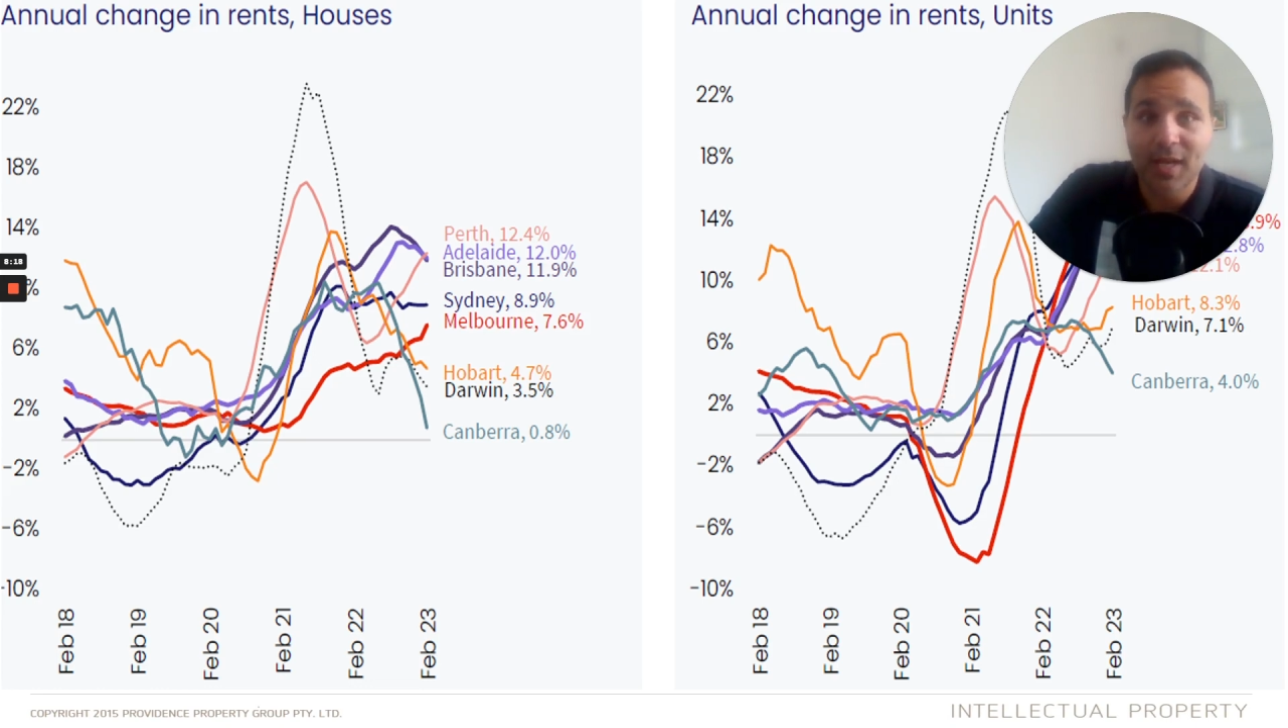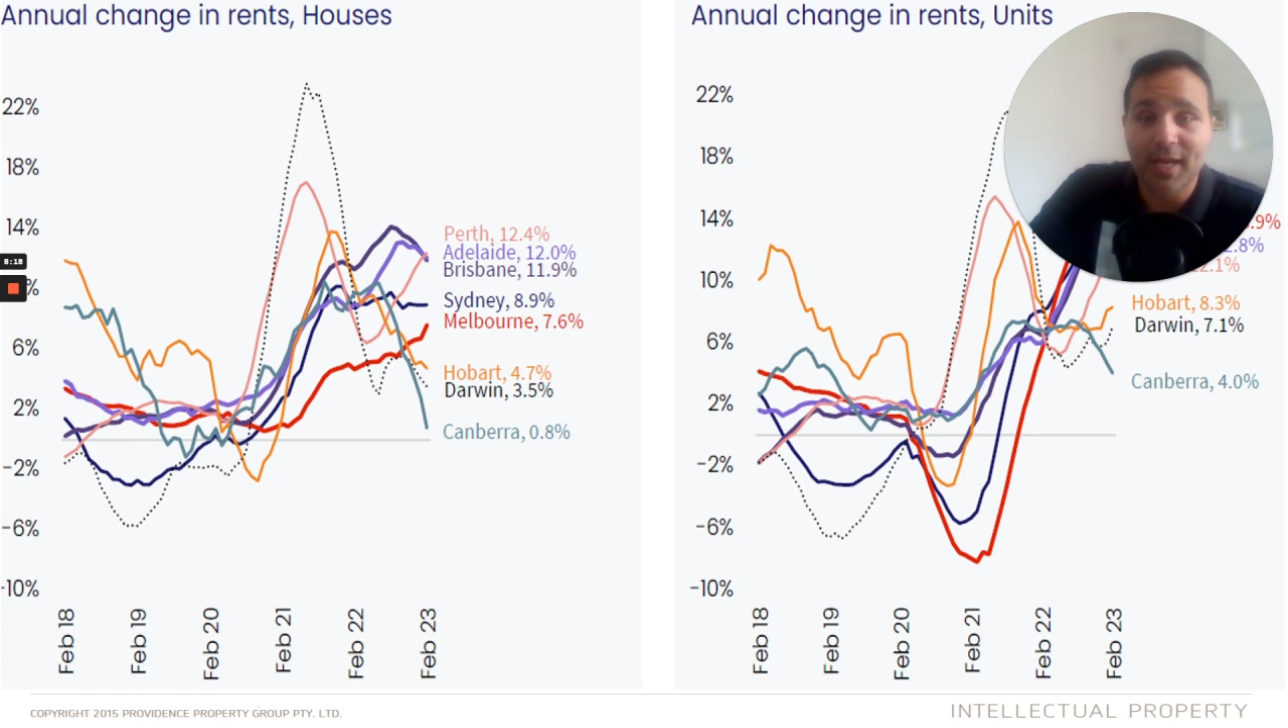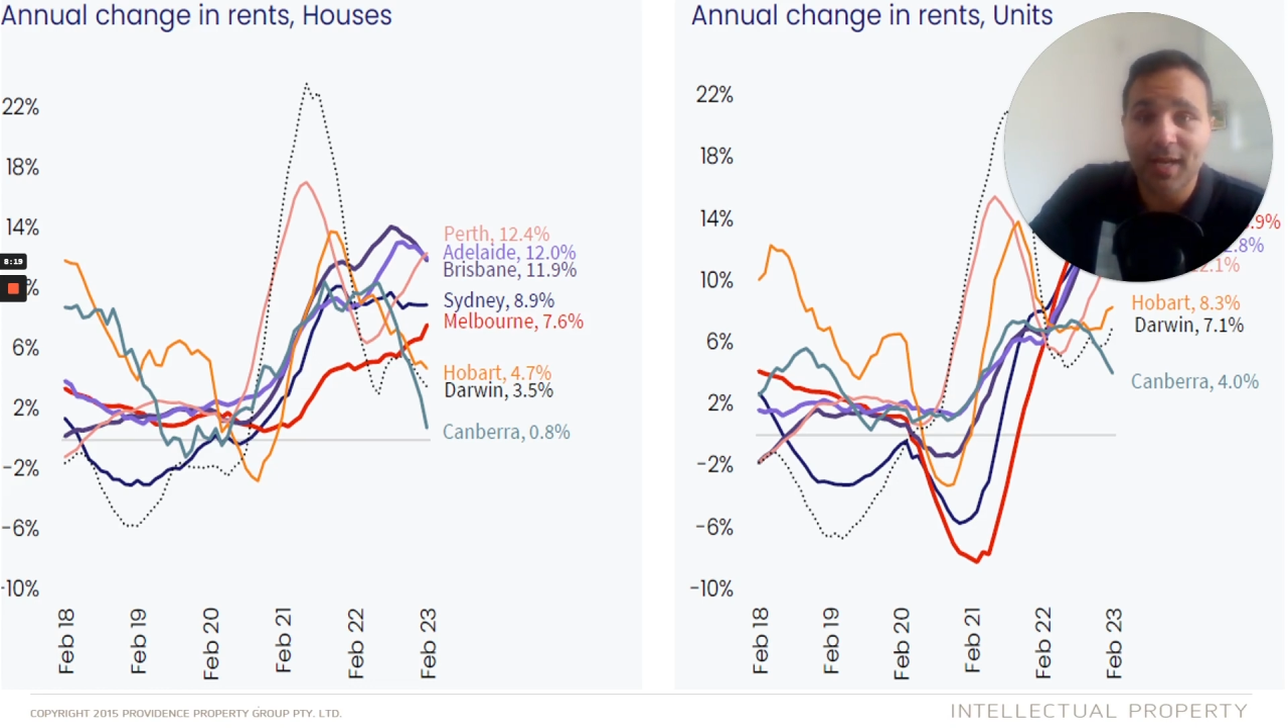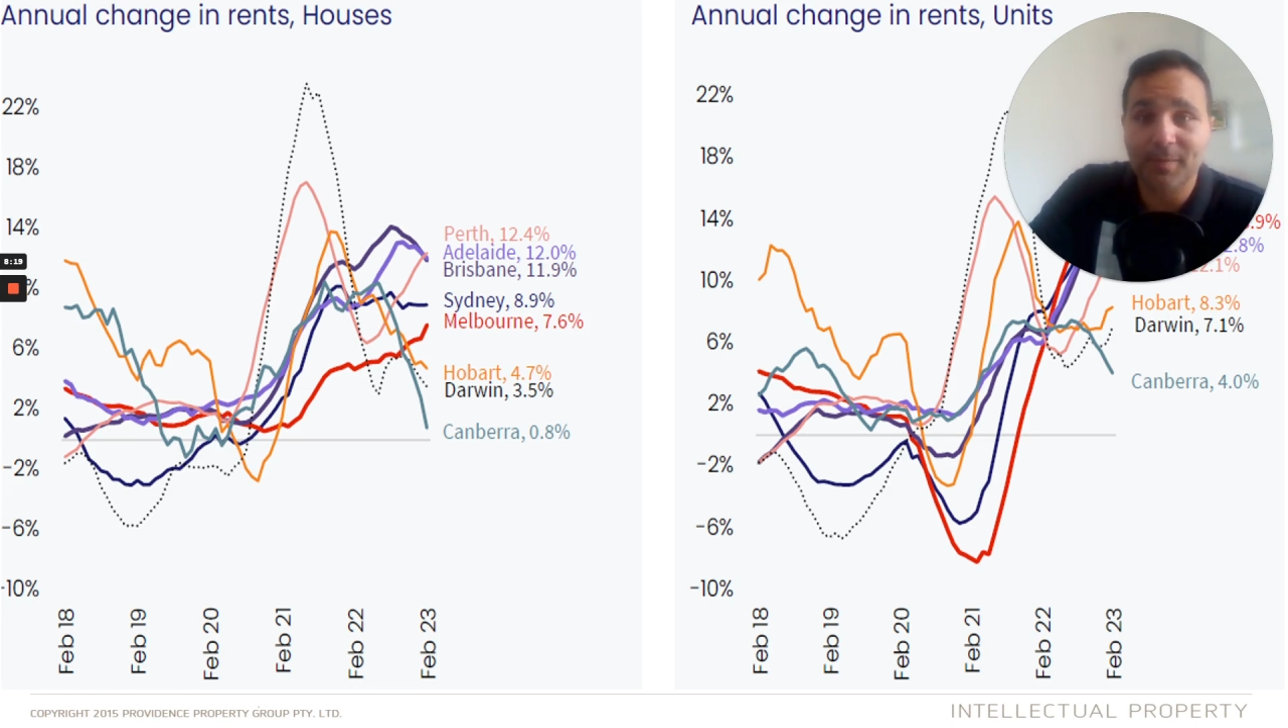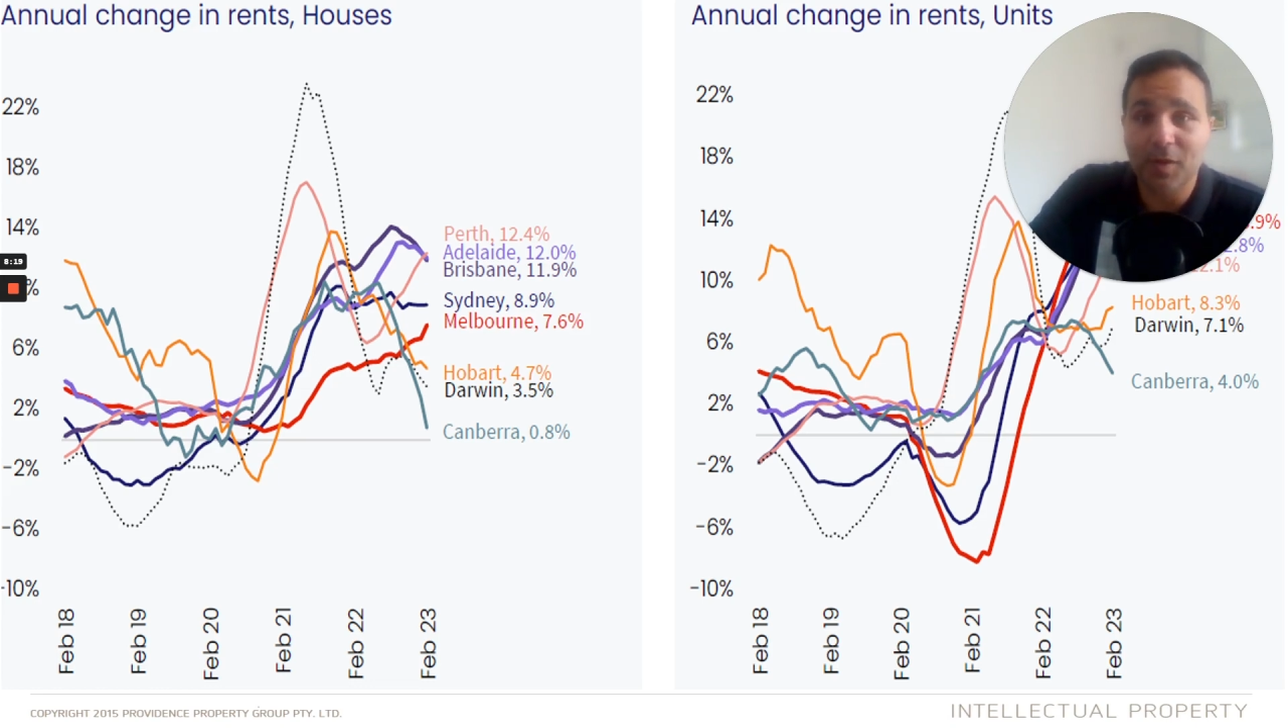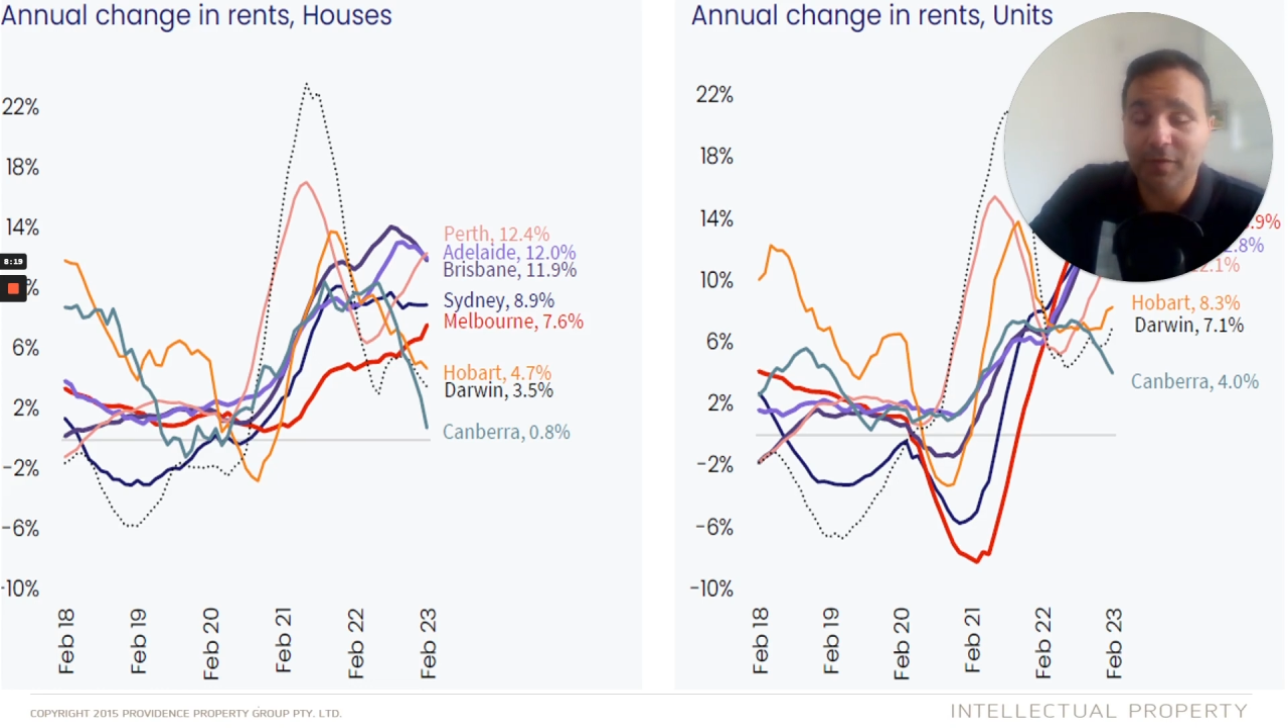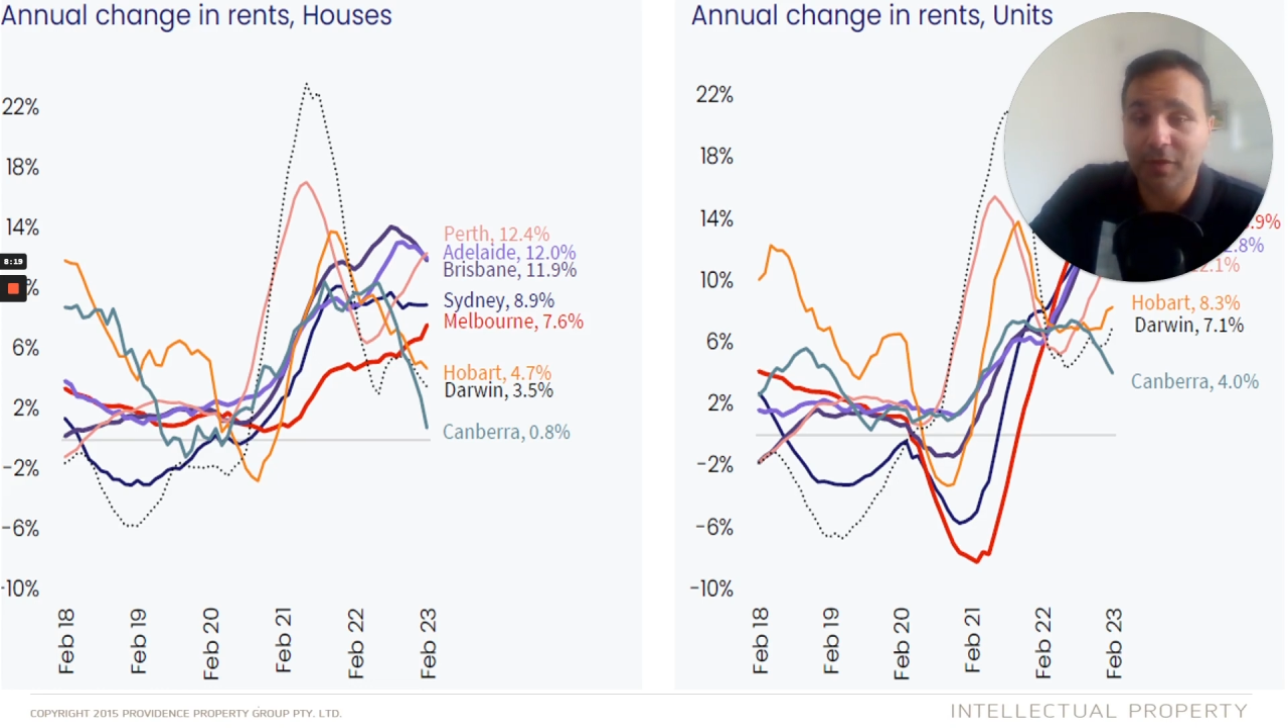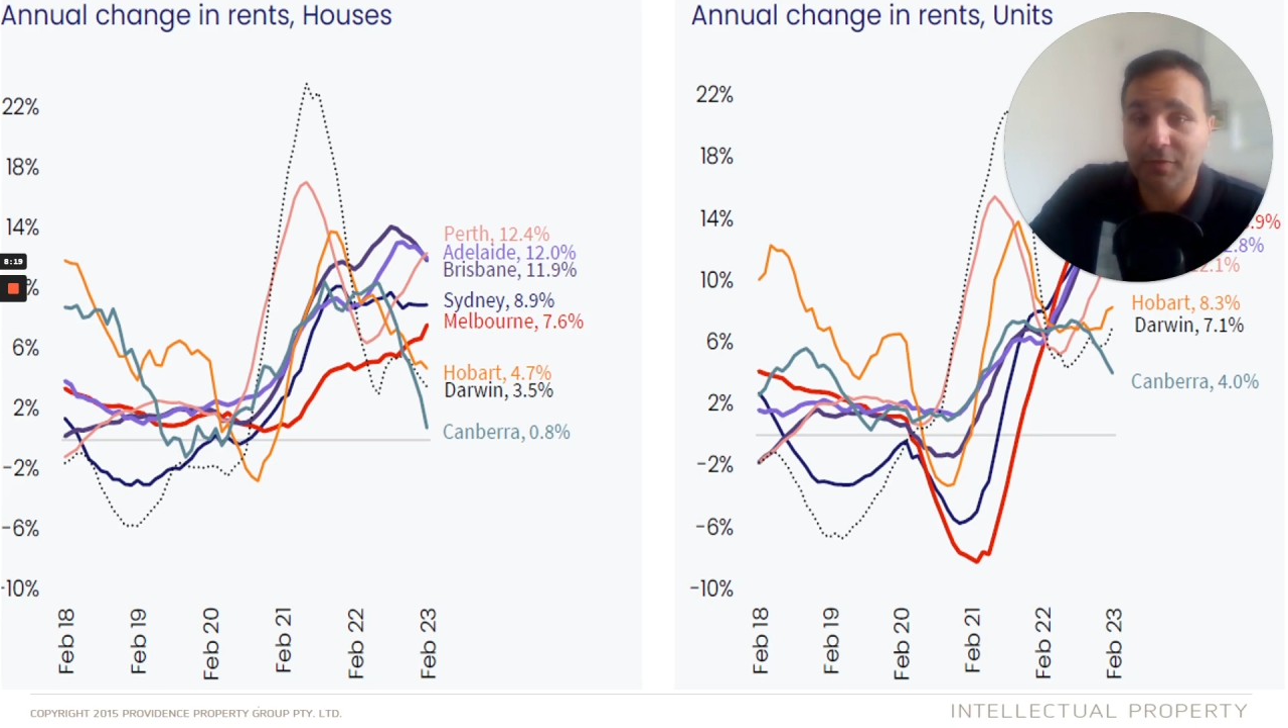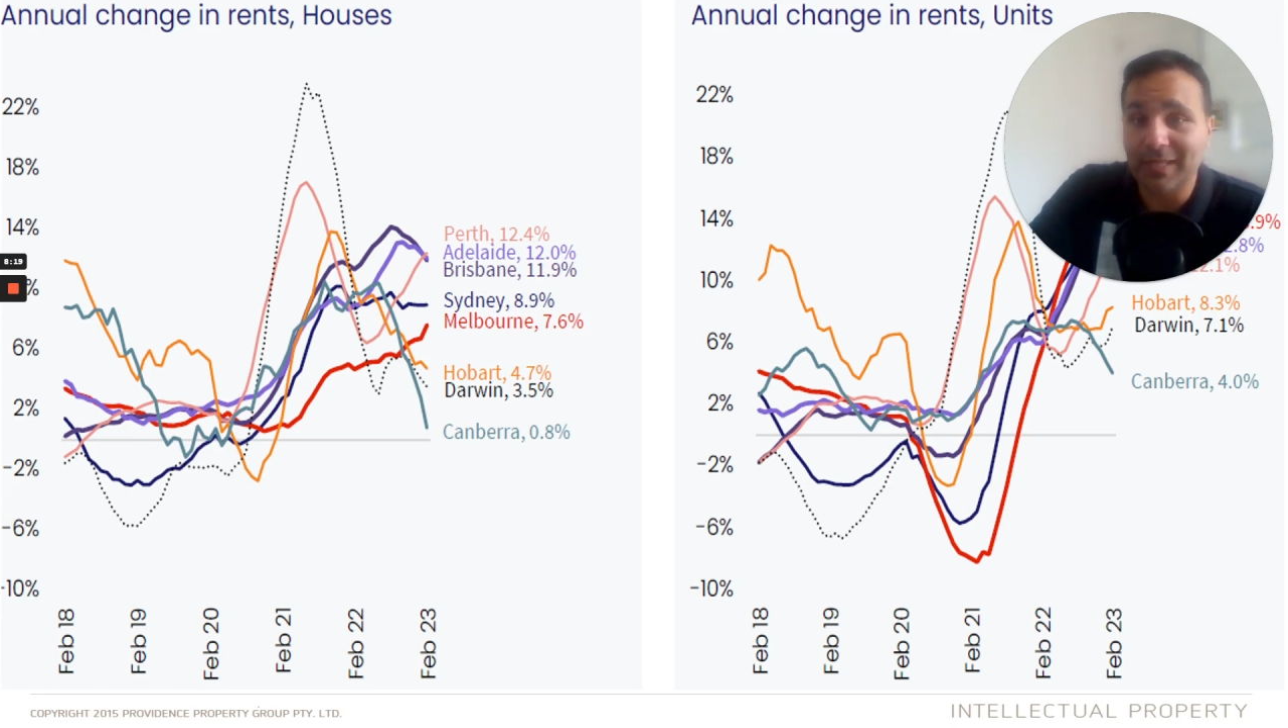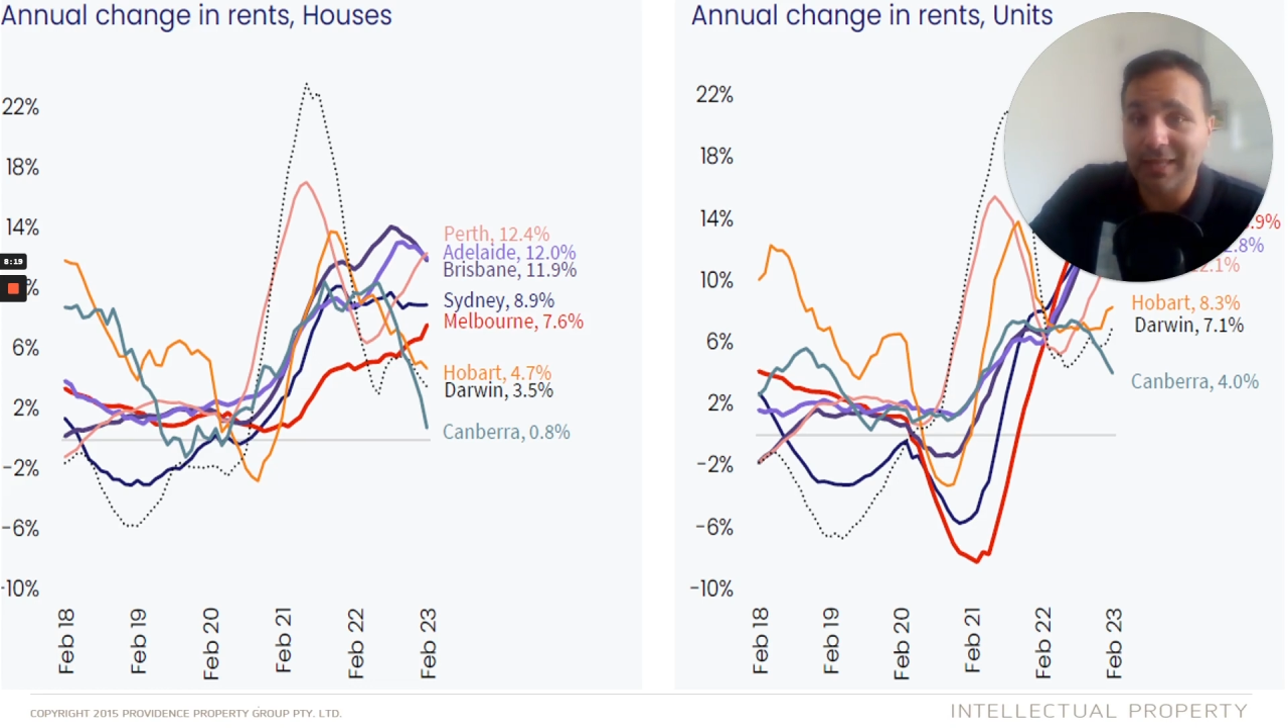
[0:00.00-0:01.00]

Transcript: of the three